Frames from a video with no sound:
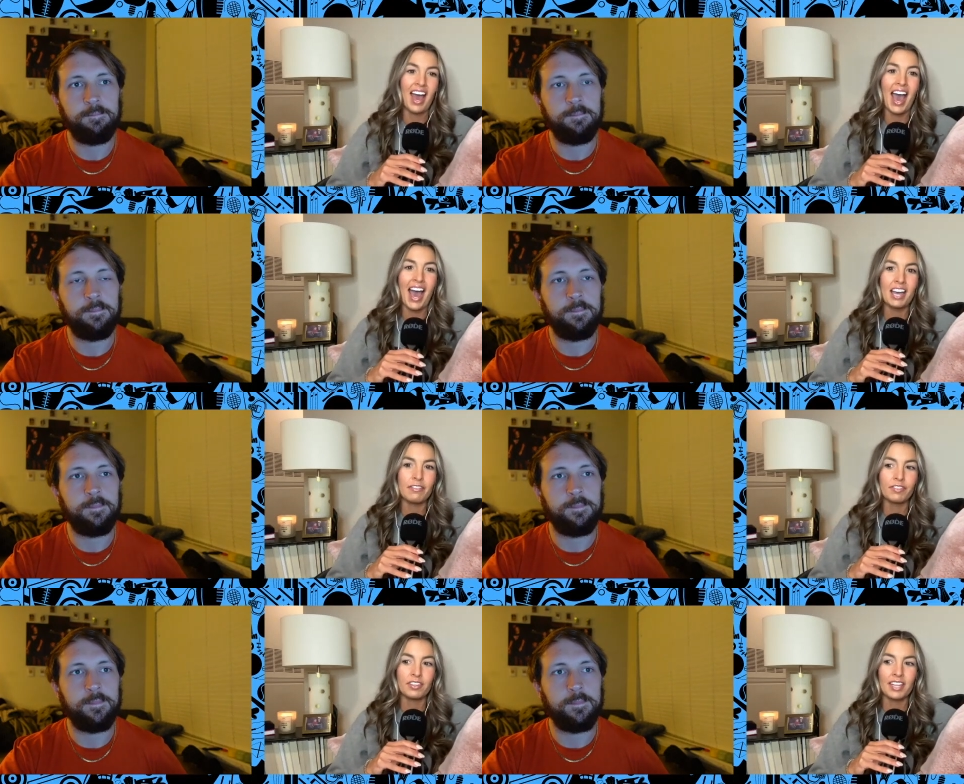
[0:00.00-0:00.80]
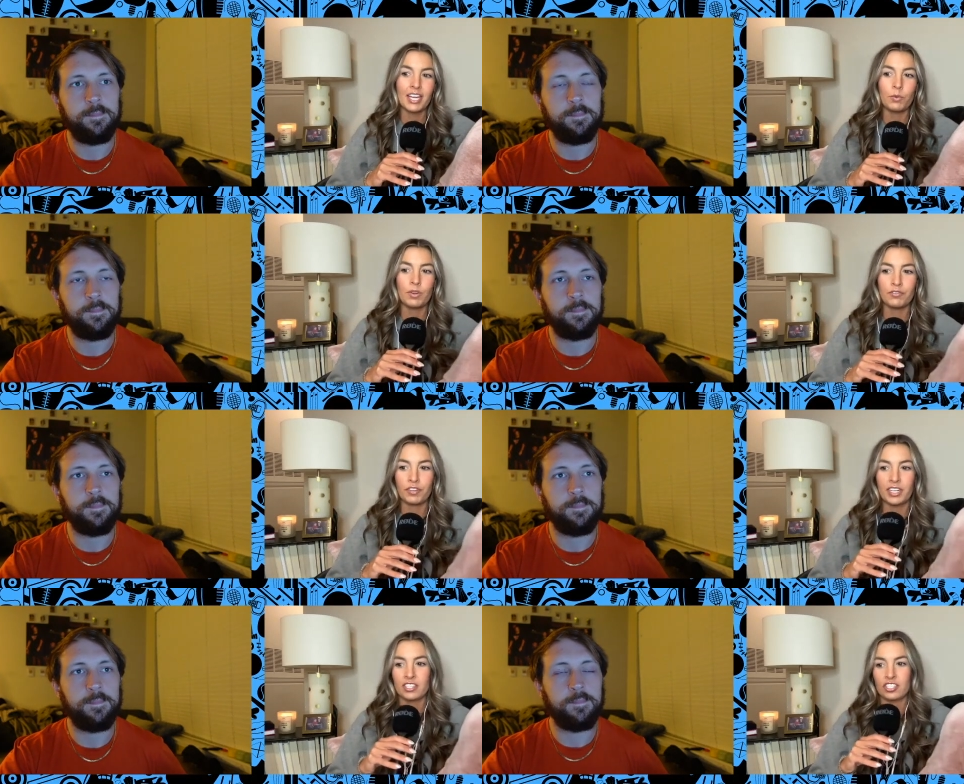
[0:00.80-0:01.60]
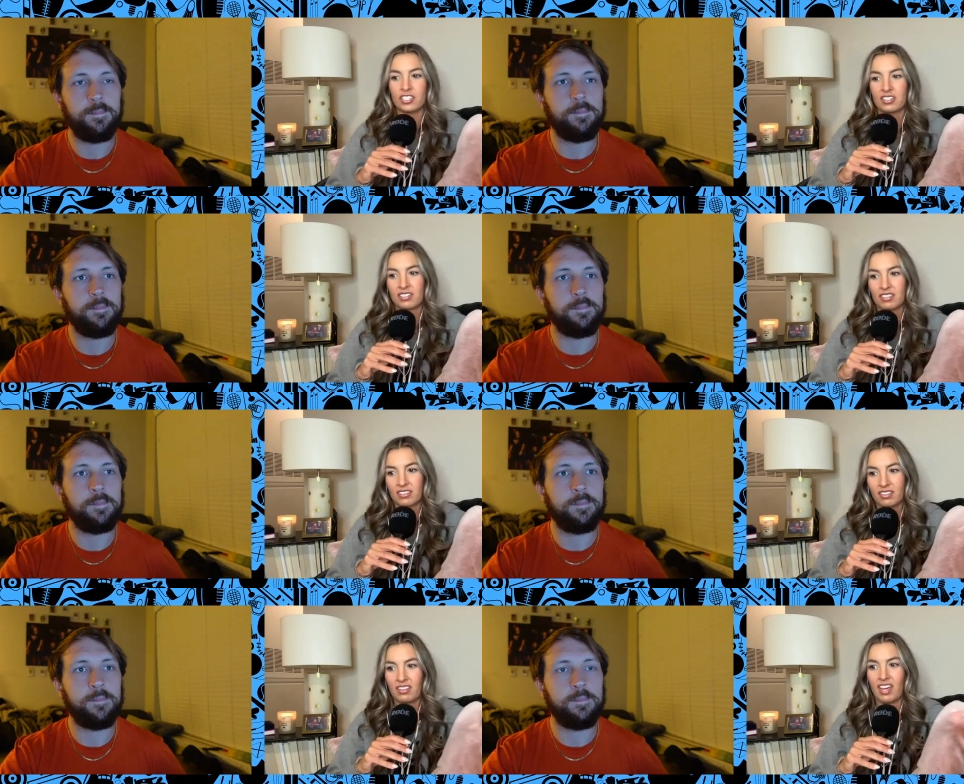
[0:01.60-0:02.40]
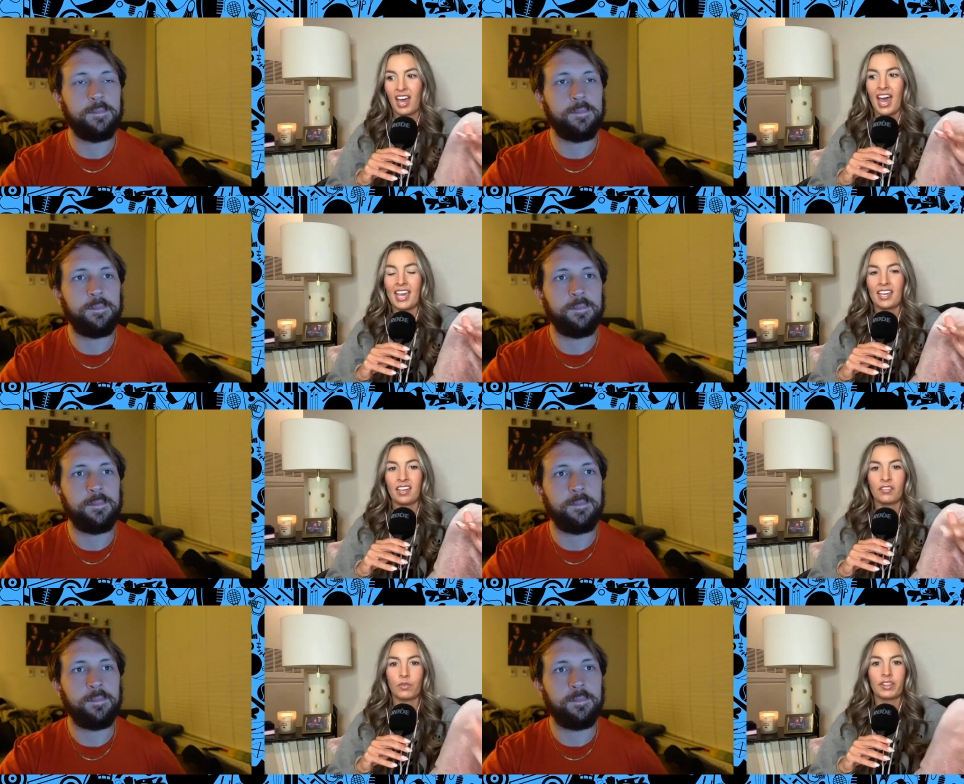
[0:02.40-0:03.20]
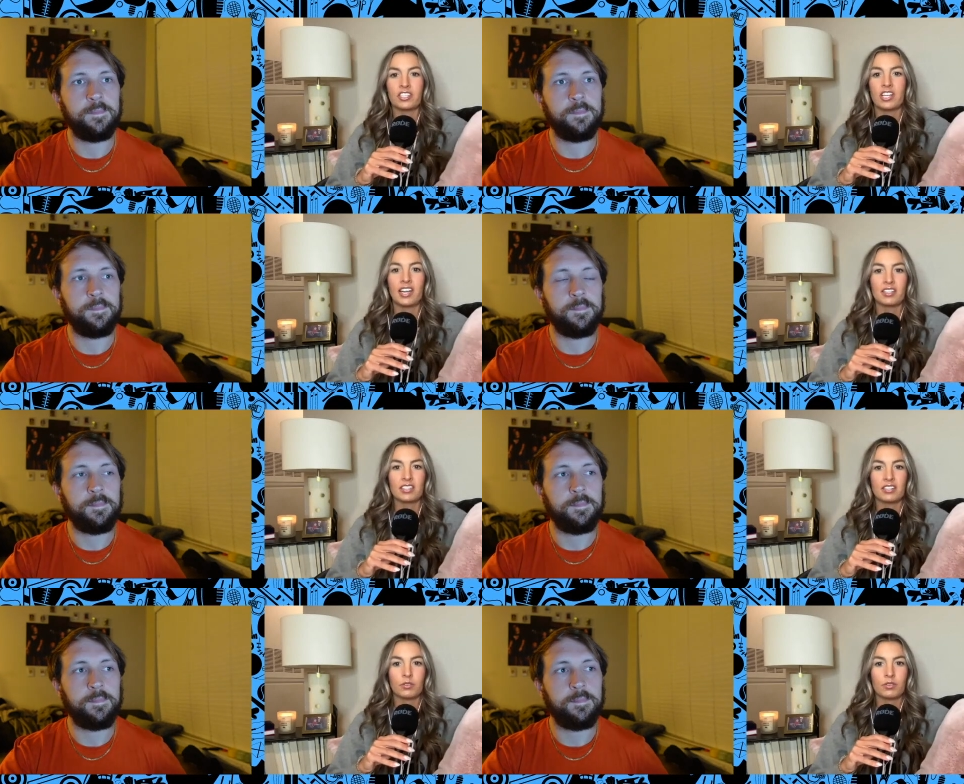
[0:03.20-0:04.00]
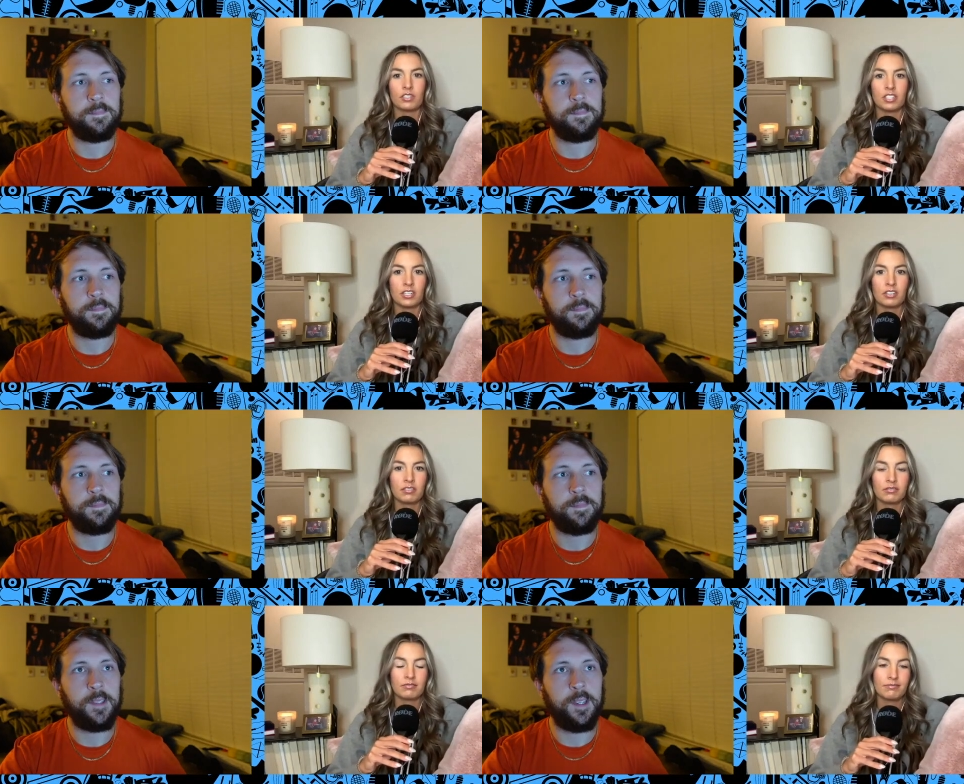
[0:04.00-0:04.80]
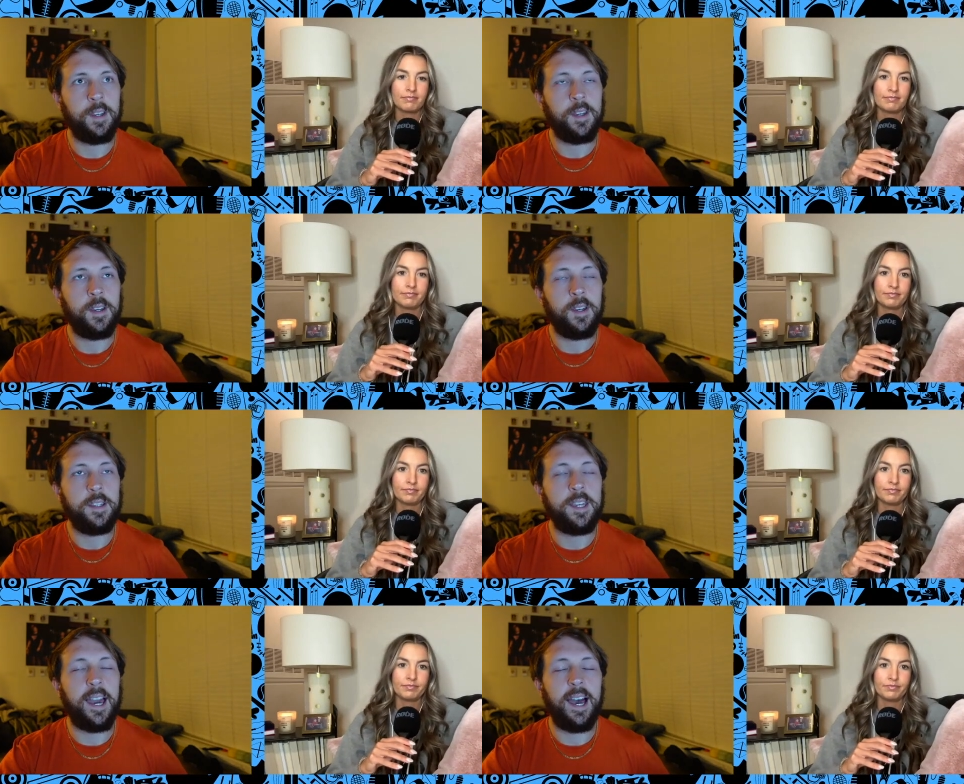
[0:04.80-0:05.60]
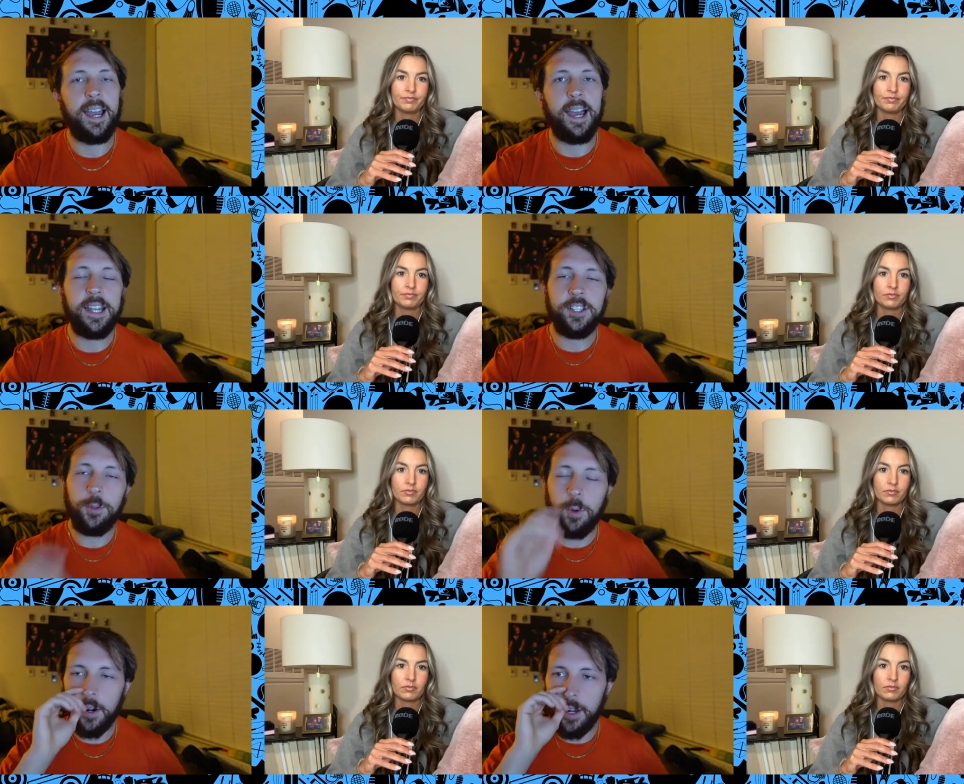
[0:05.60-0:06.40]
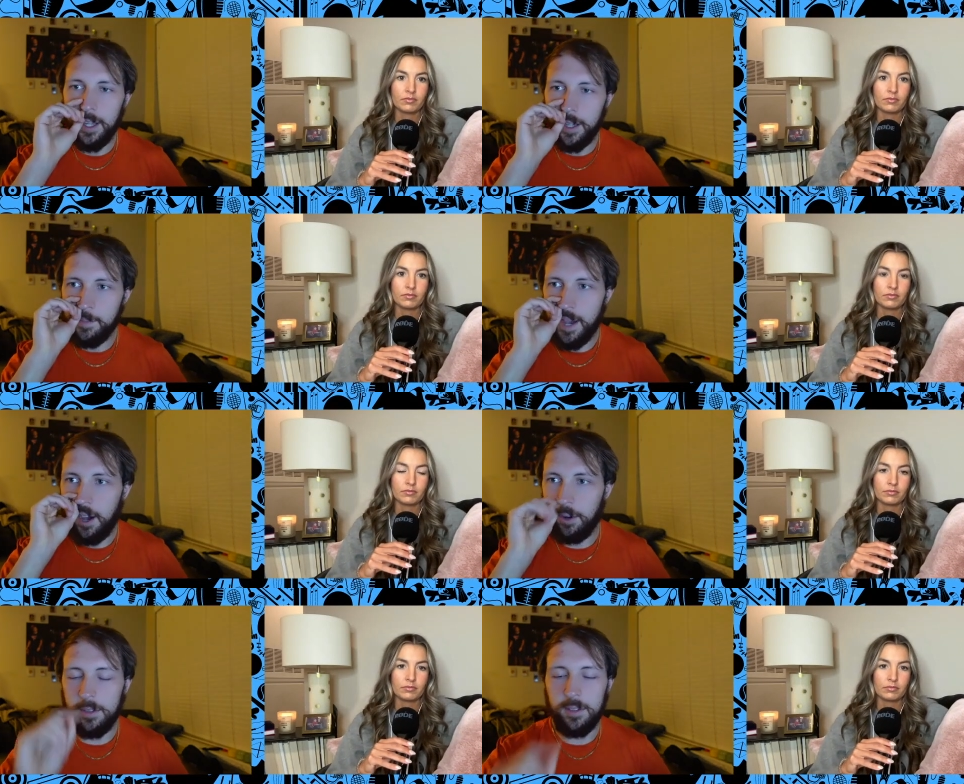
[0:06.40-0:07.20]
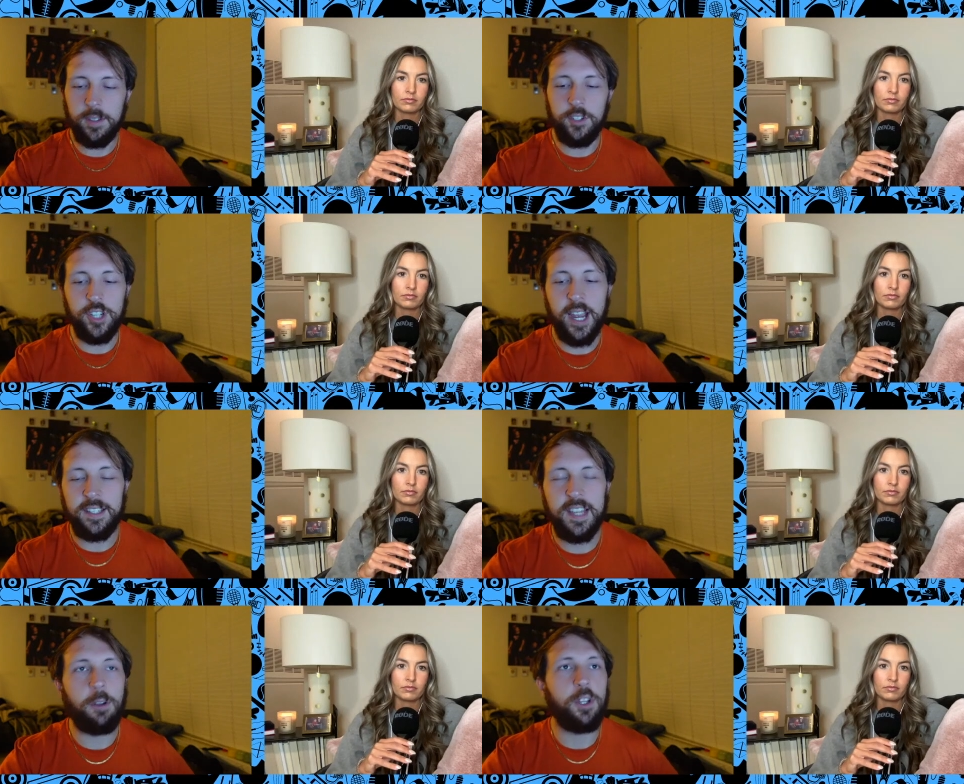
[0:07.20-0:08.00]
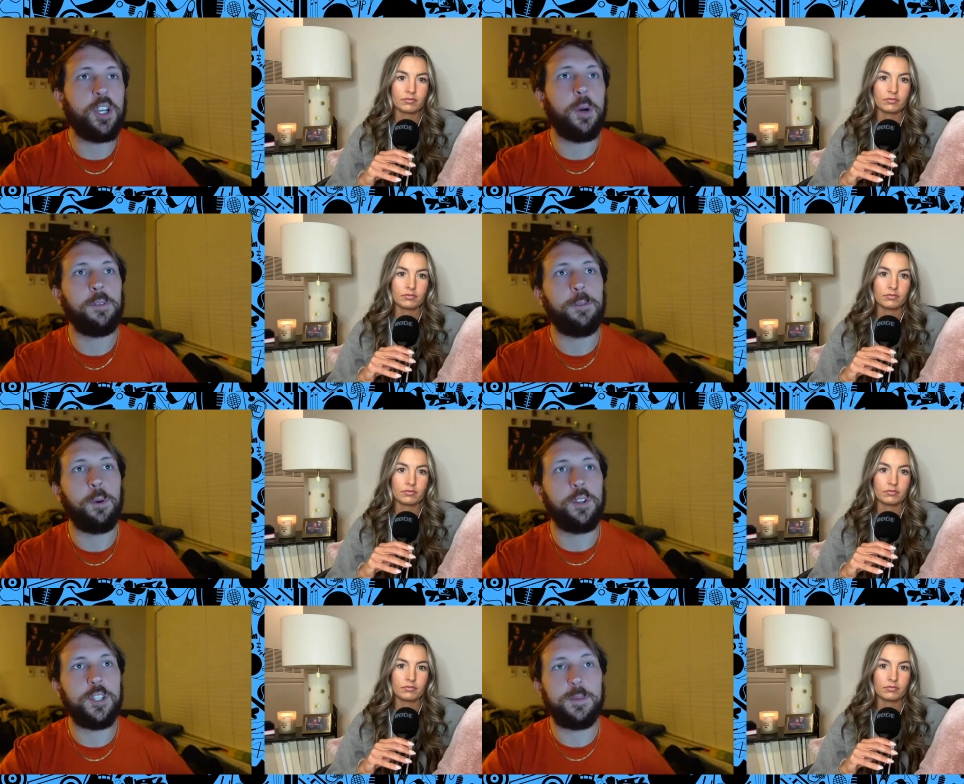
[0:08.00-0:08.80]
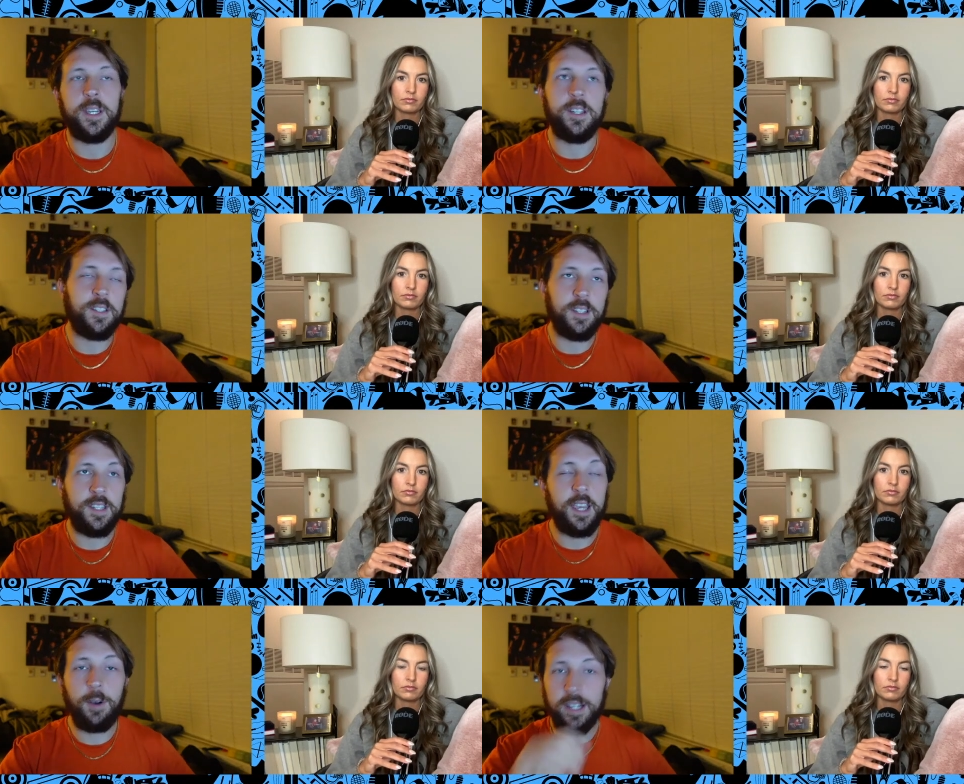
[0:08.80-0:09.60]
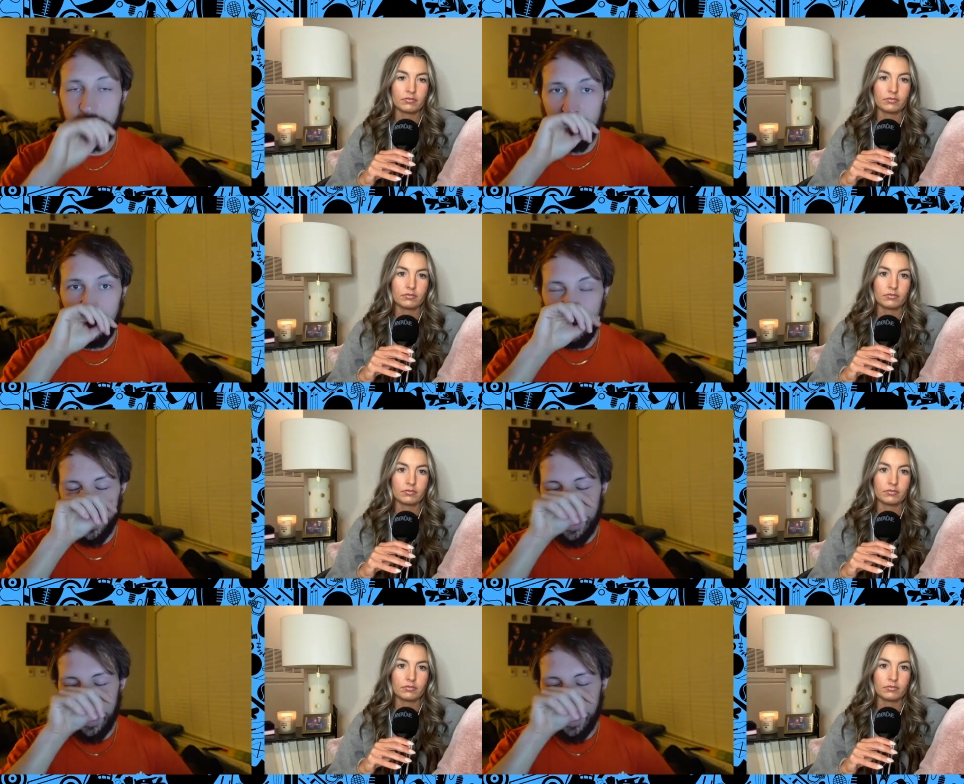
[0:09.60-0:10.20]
Speaker 1: I feel like we've reached the height of what the Giants can do this year.
Speaker 2: Yeah, I, I do worry about the Giants' outlook going forward just because Saquon is their only guy.